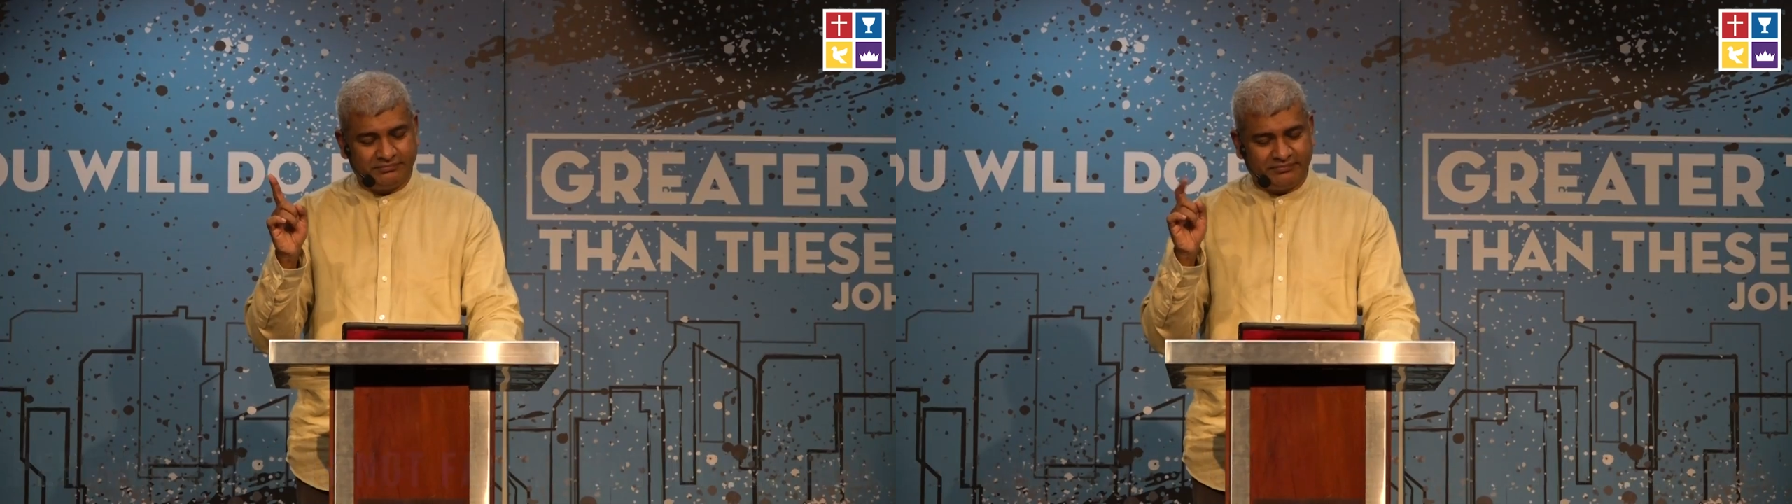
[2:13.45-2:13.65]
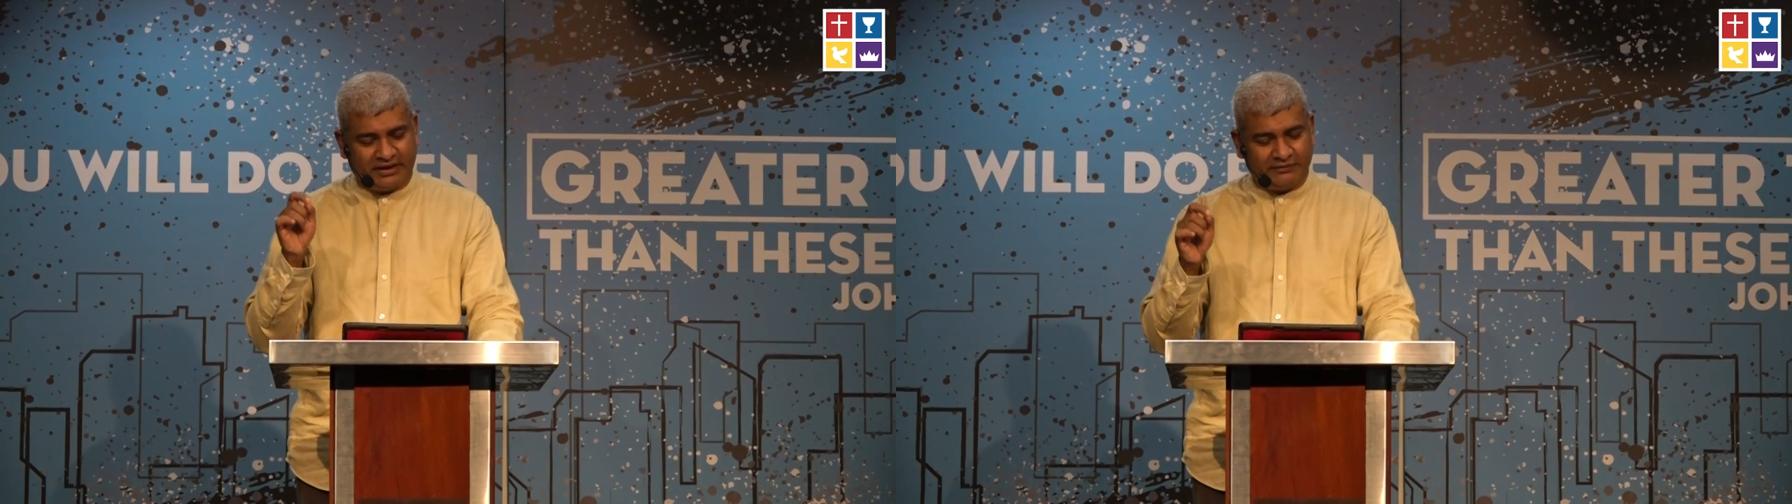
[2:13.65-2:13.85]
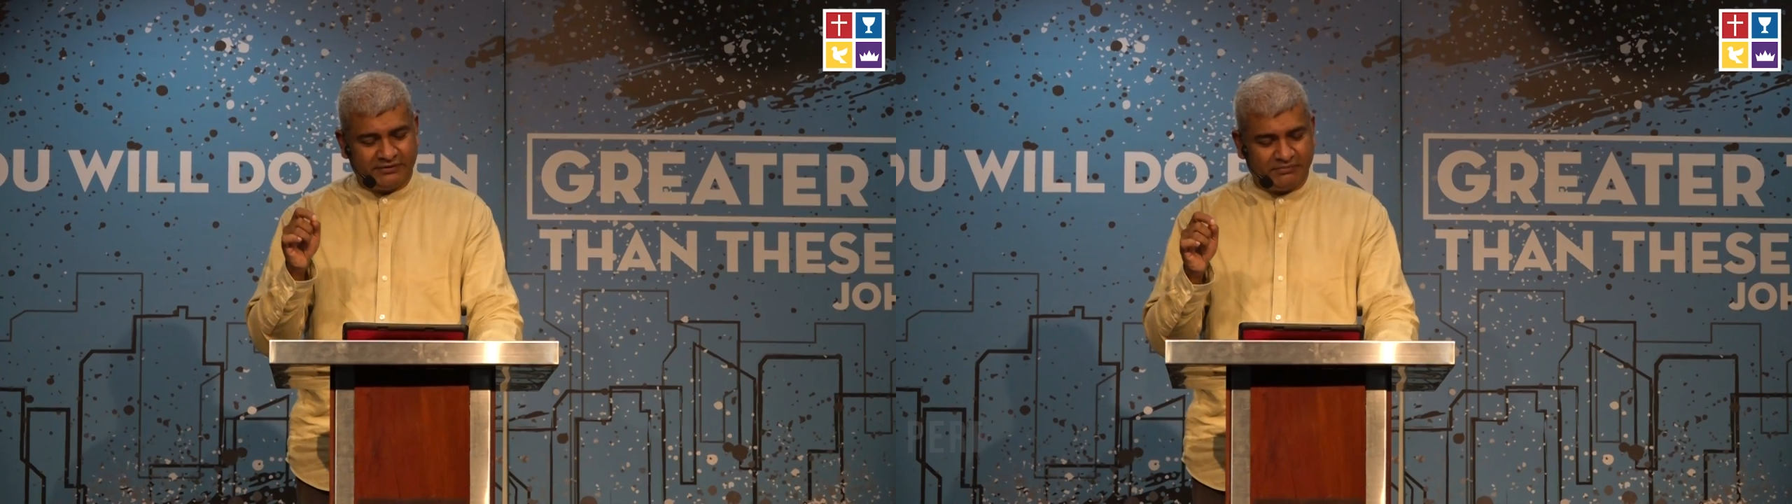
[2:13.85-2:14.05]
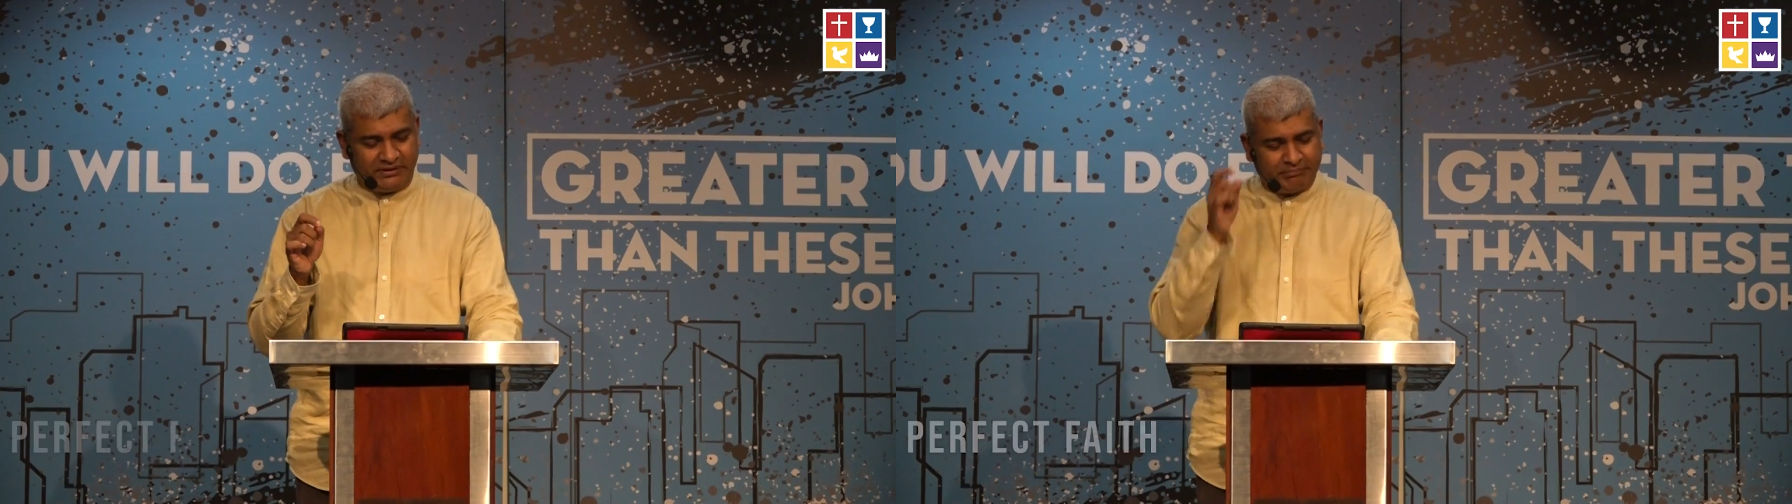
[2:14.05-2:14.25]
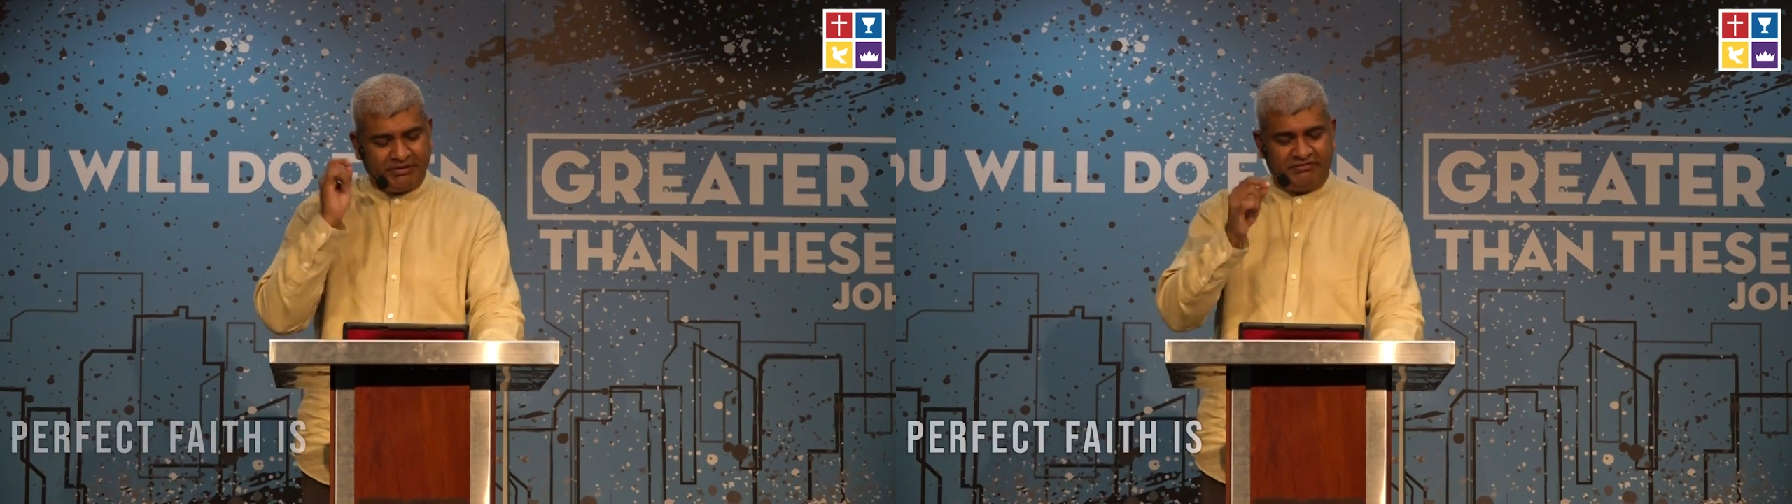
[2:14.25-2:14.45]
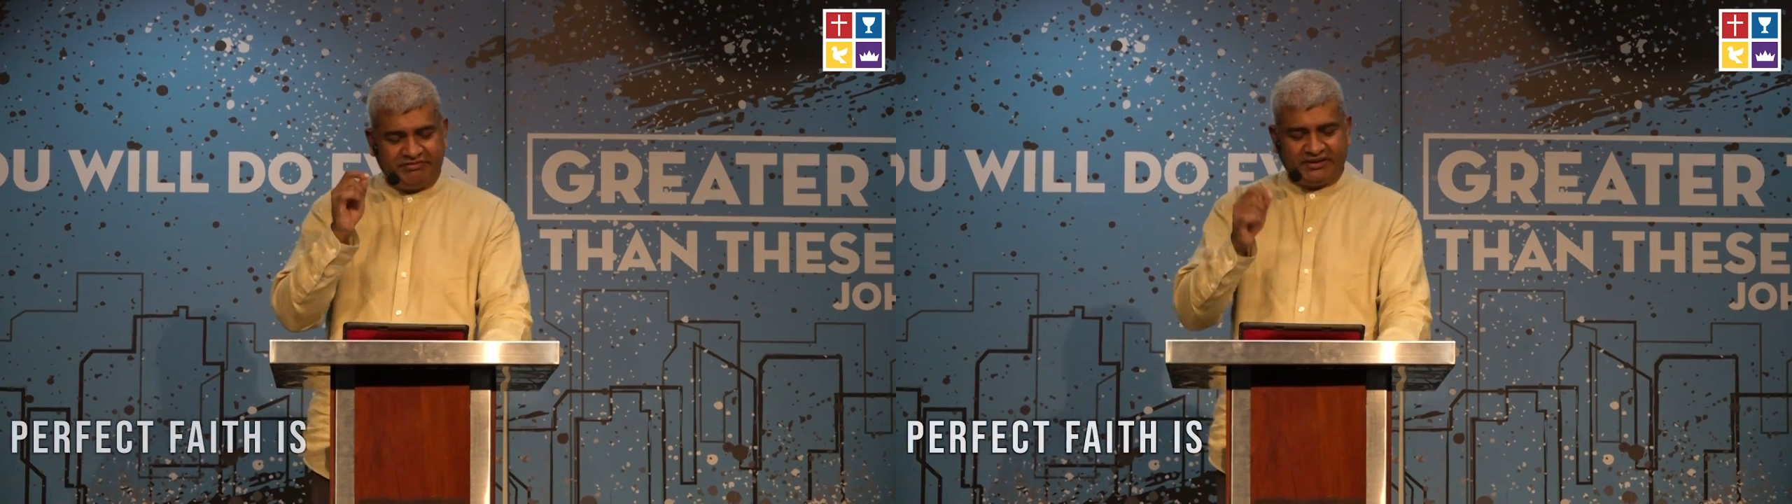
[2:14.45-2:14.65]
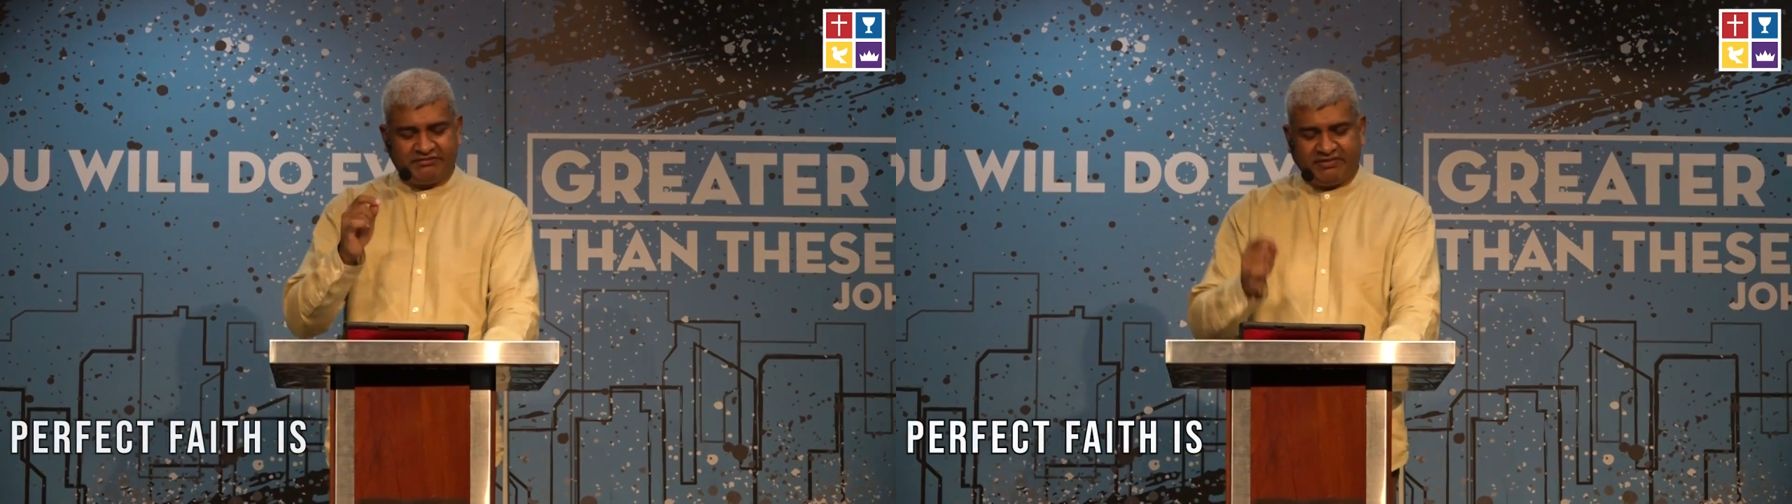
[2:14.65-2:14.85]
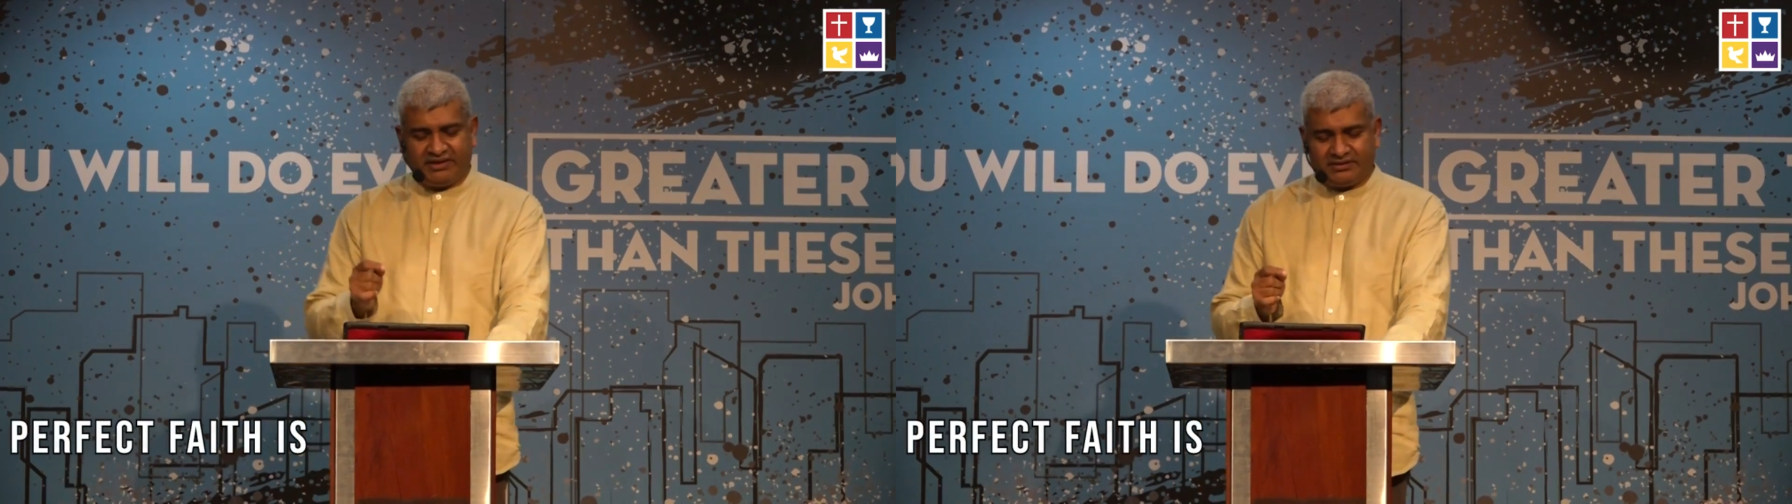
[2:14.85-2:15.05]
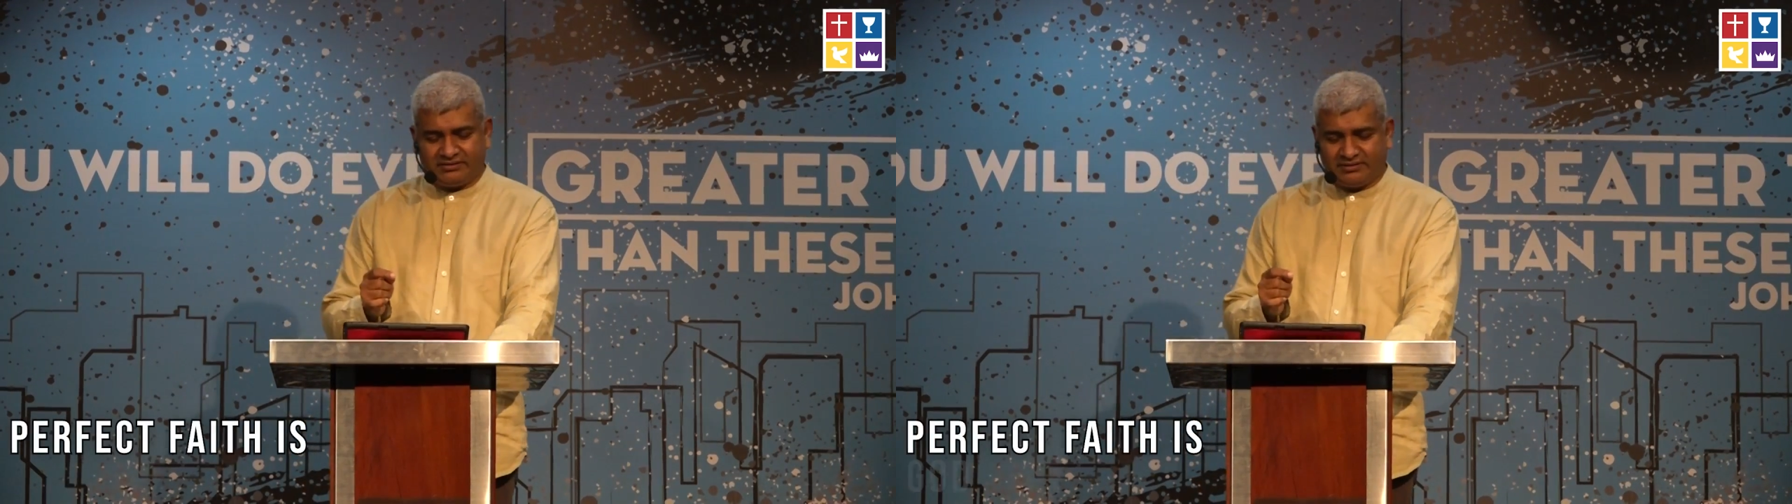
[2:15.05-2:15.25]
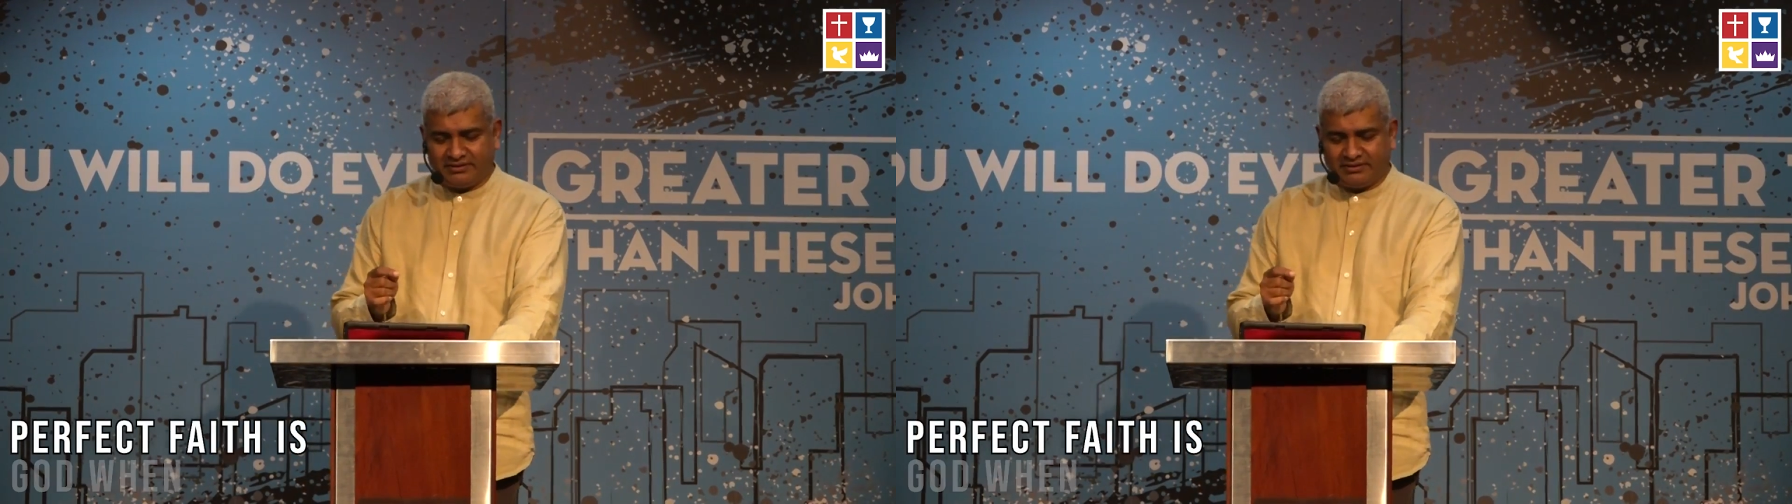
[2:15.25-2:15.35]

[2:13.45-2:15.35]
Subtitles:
Bear with me. Perfect faith